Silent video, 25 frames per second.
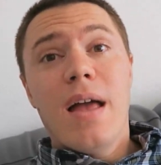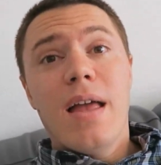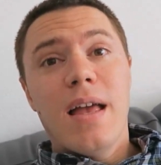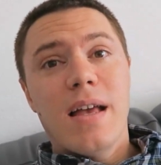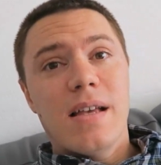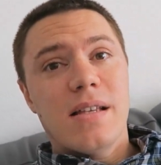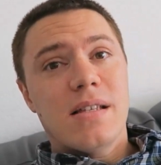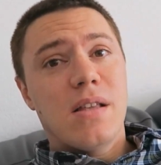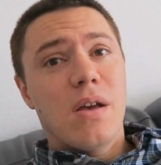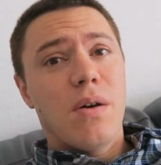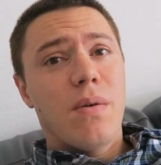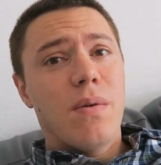
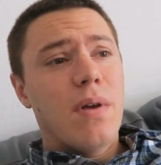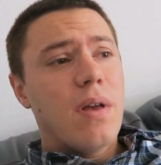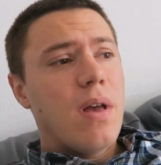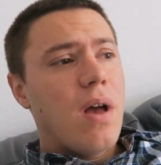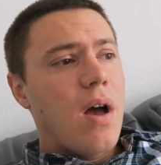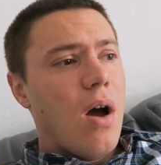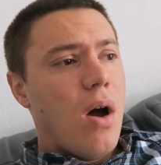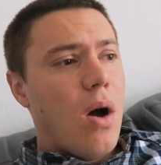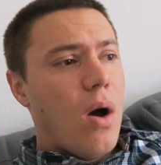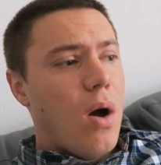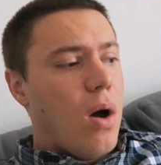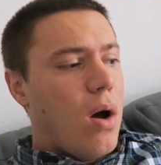Yeah, so
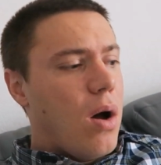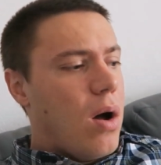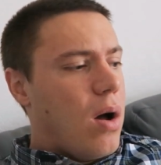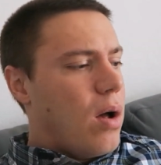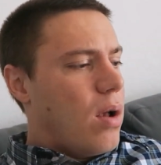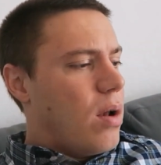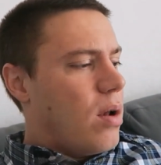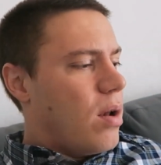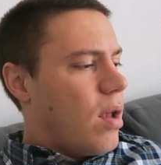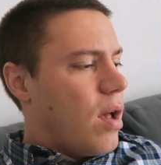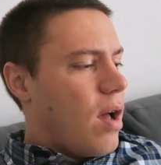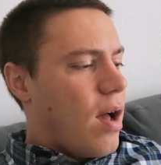we
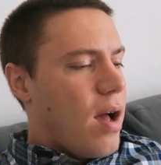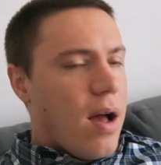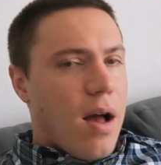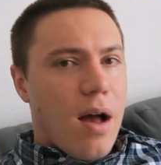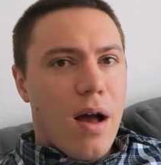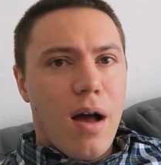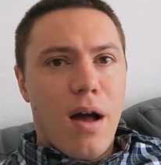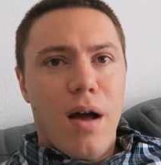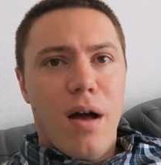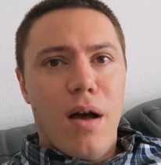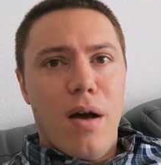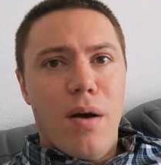
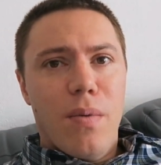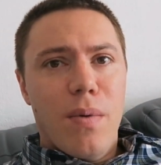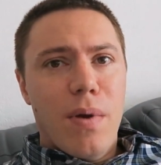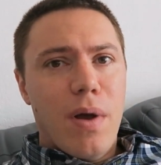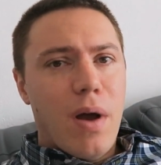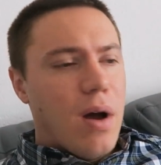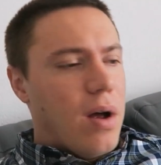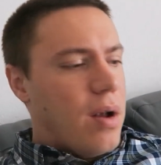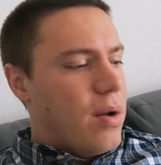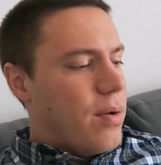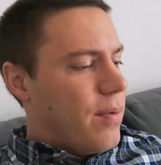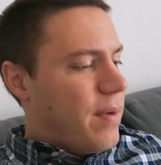
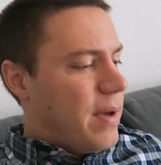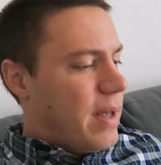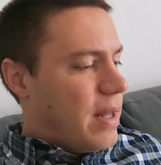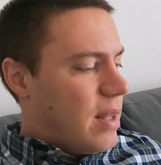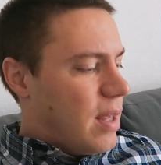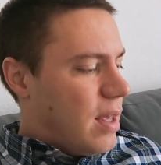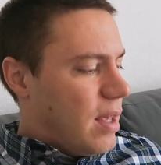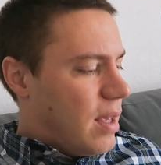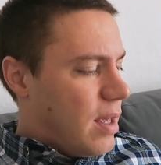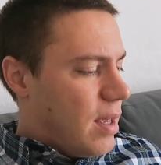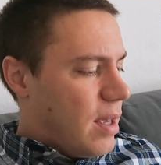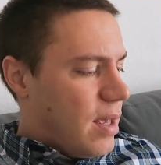
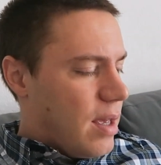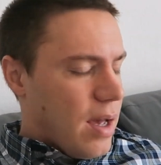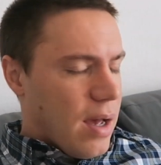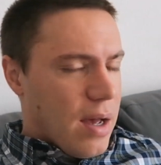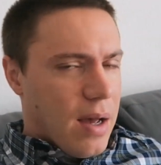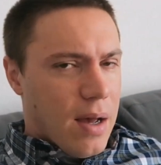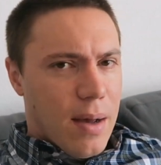already